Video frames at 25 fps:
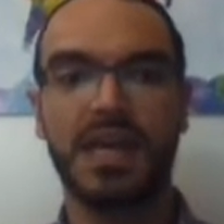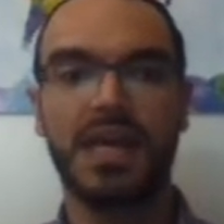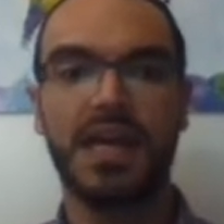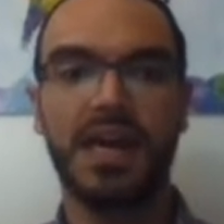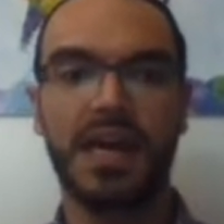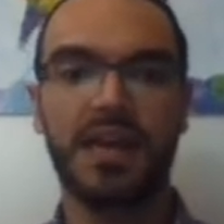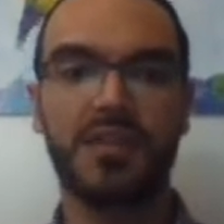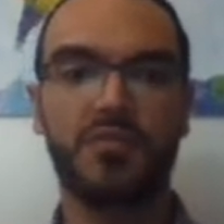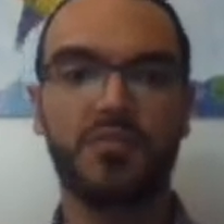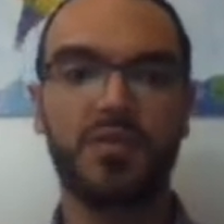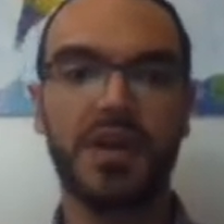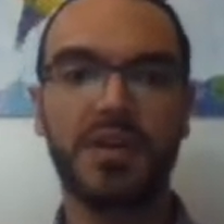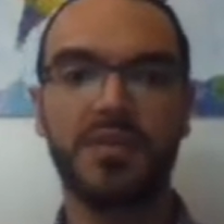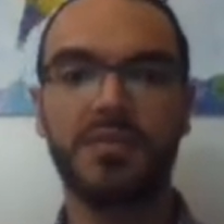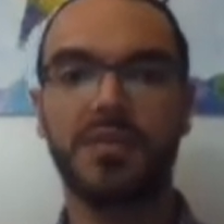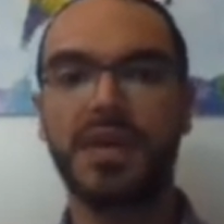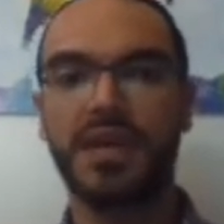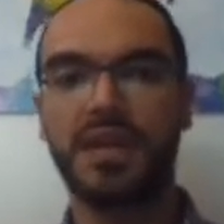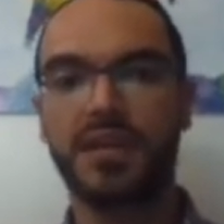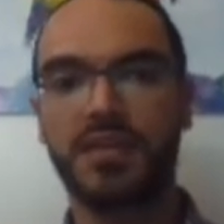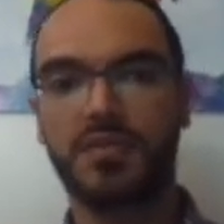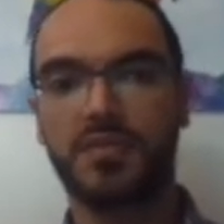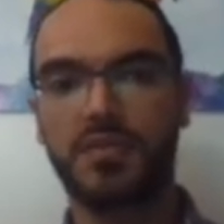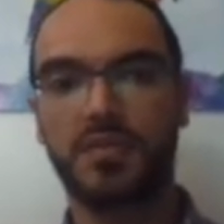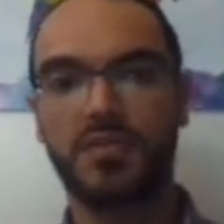And one
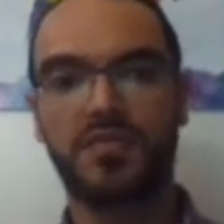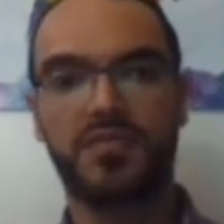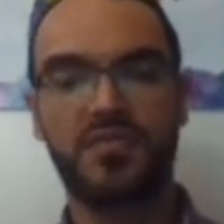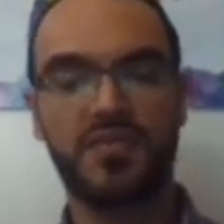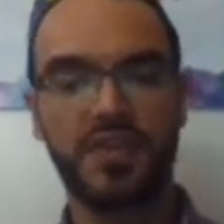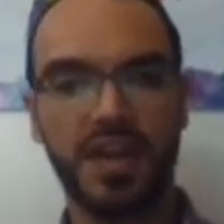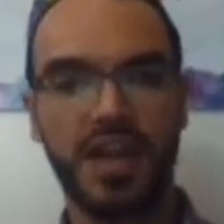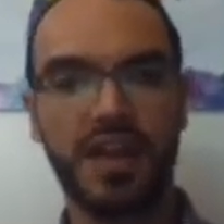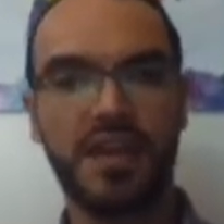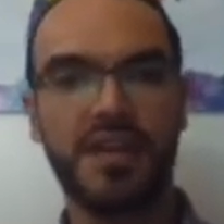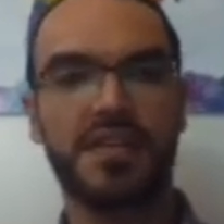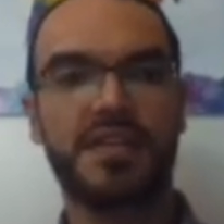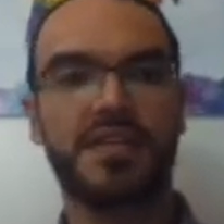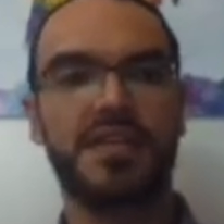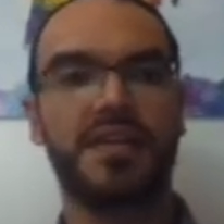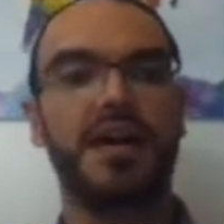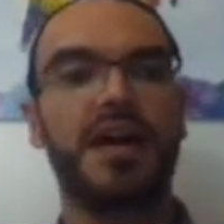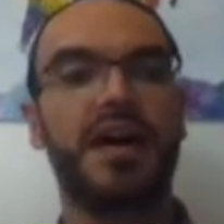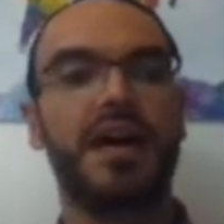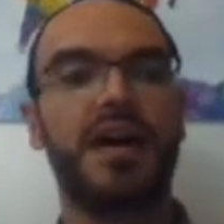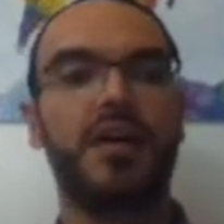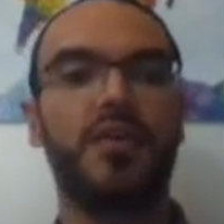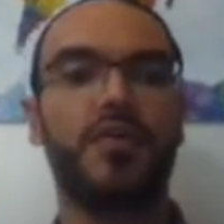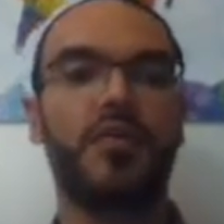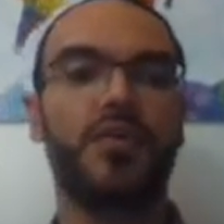way to phrase
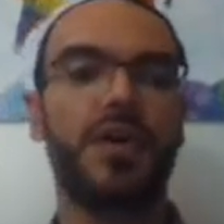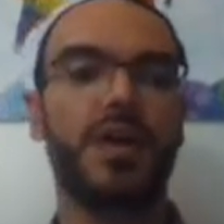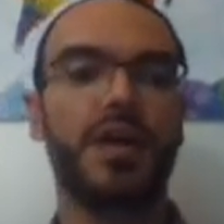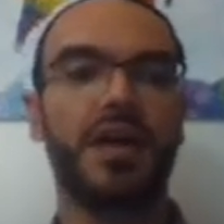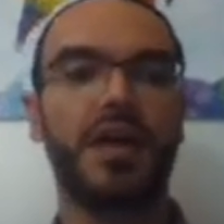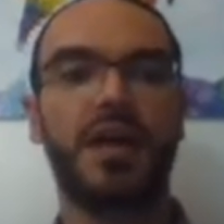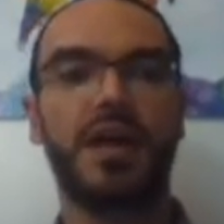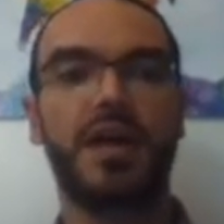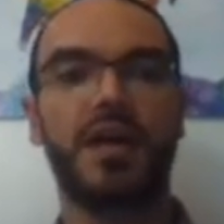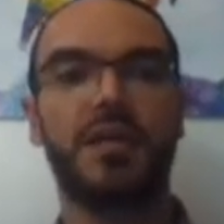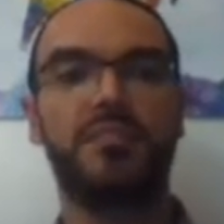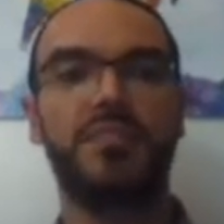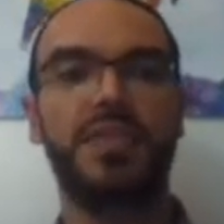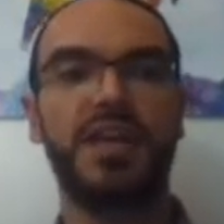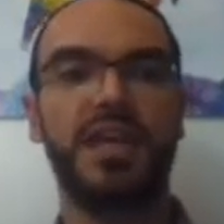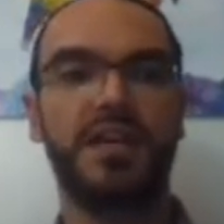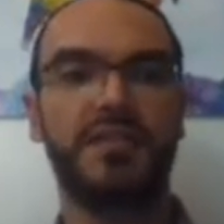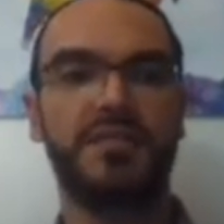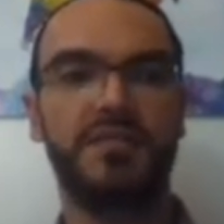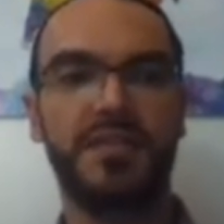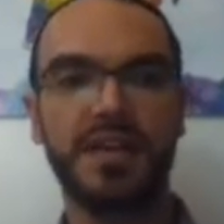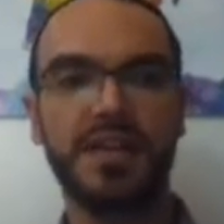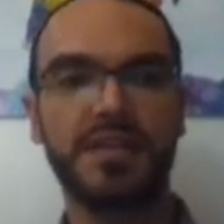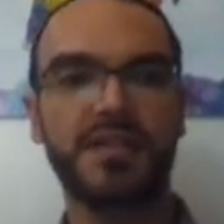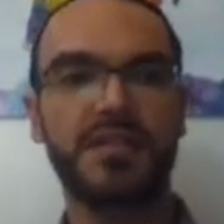how
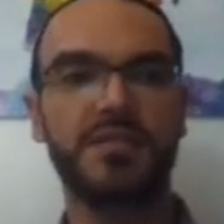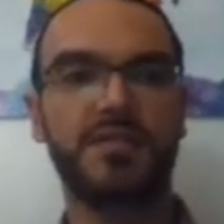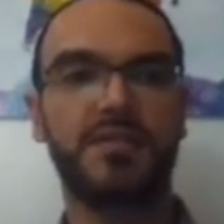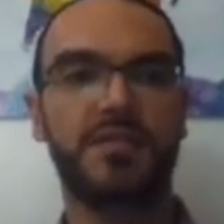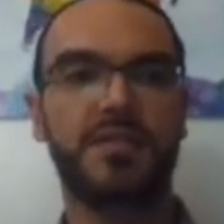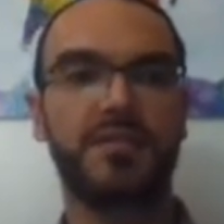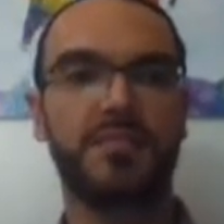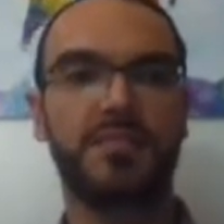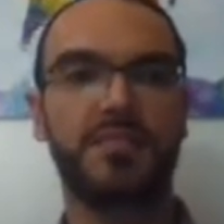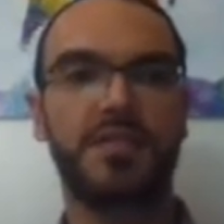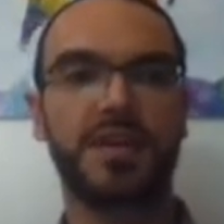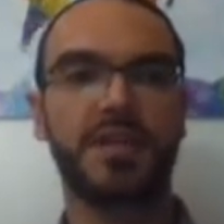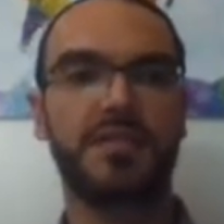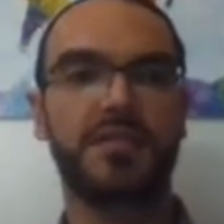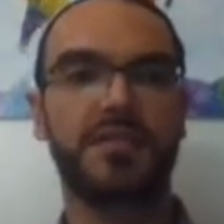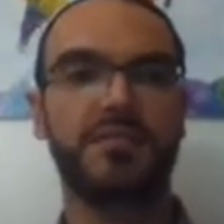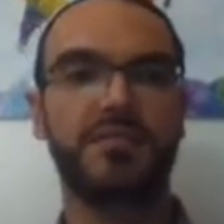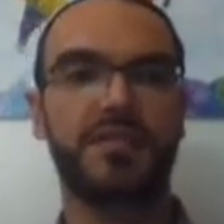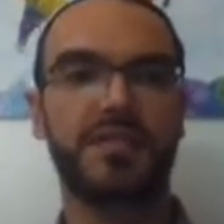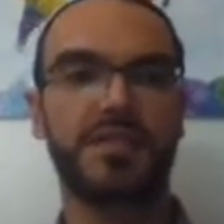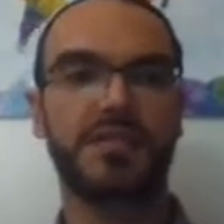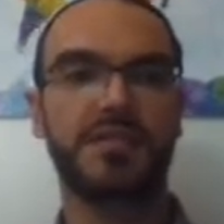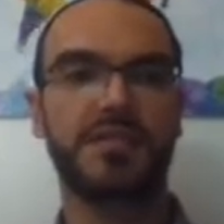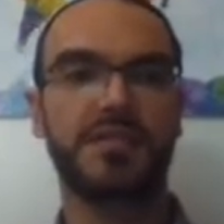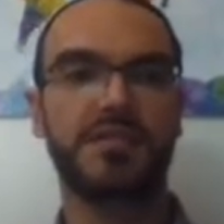BFS, or
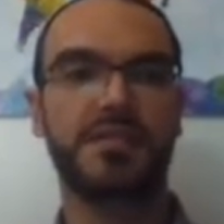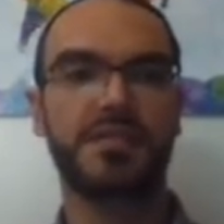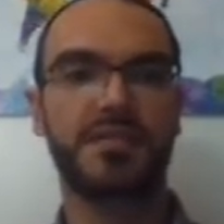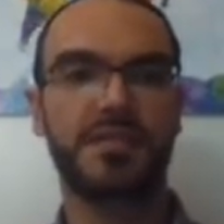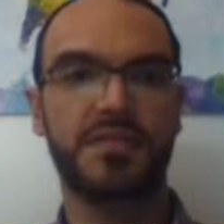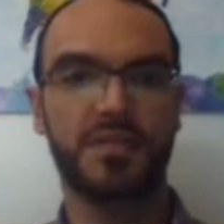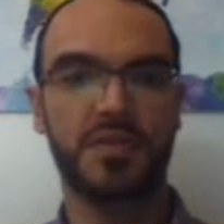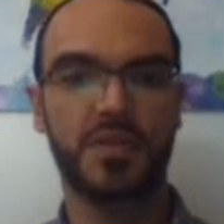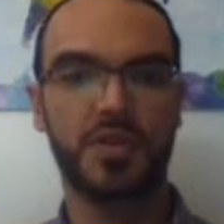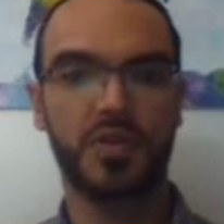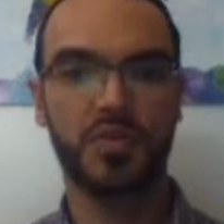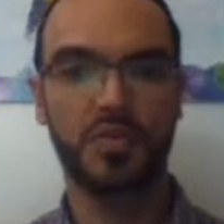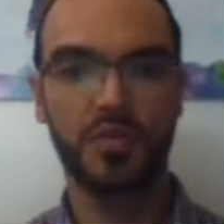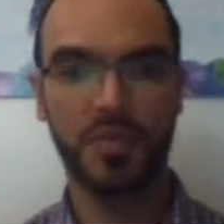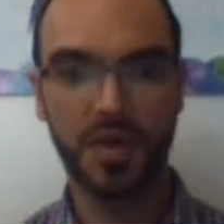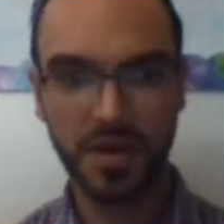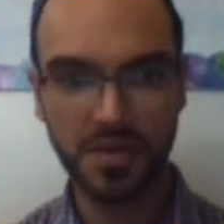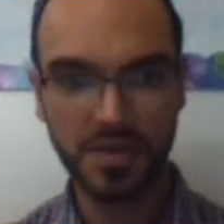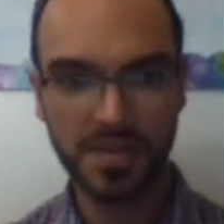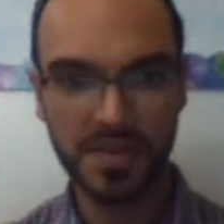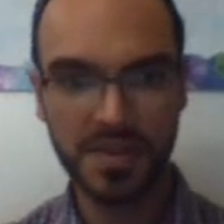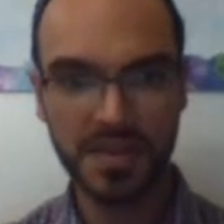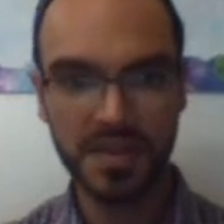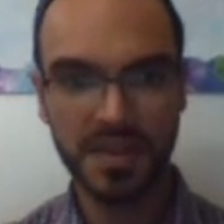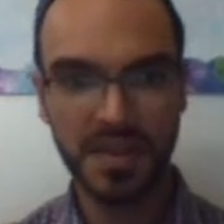breadth-first search,
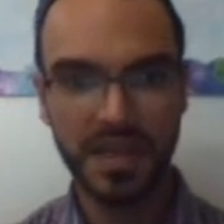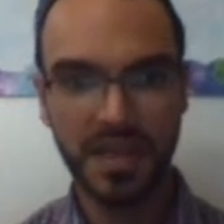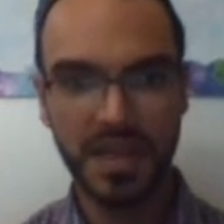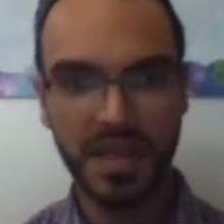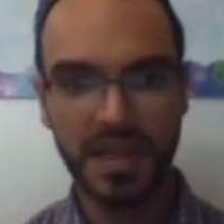works